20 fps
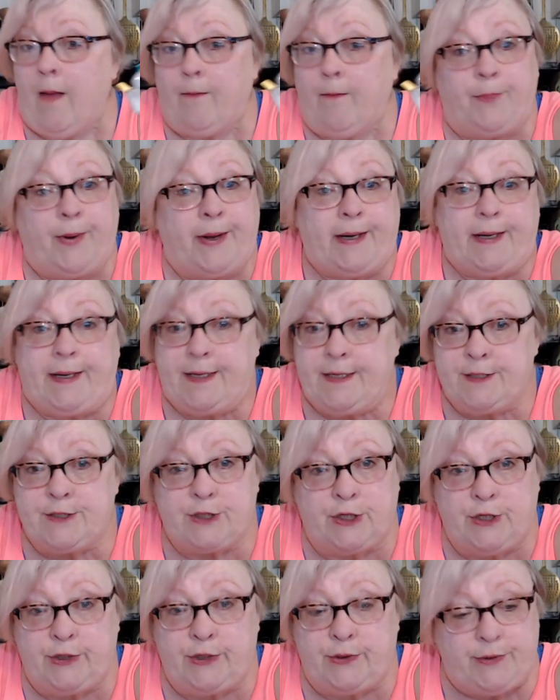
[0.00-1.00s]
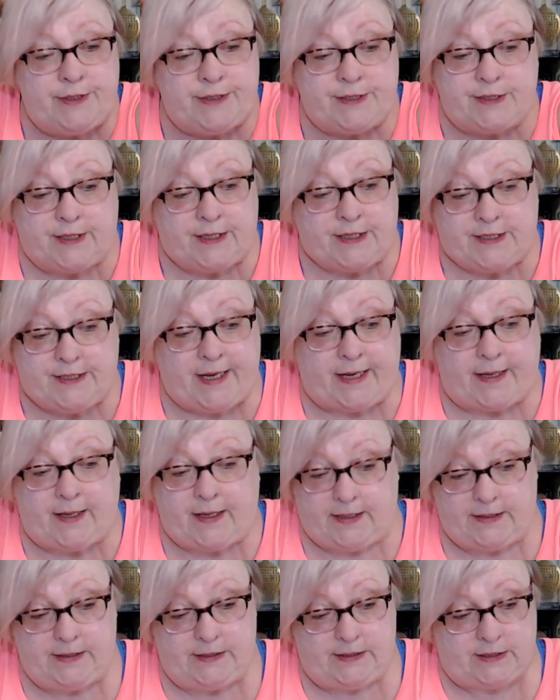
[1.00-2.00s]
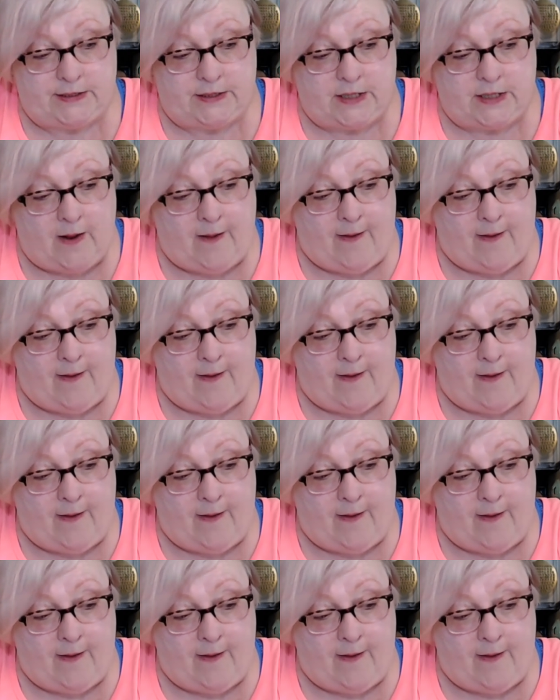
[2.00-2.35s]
But it is cute as the dickens.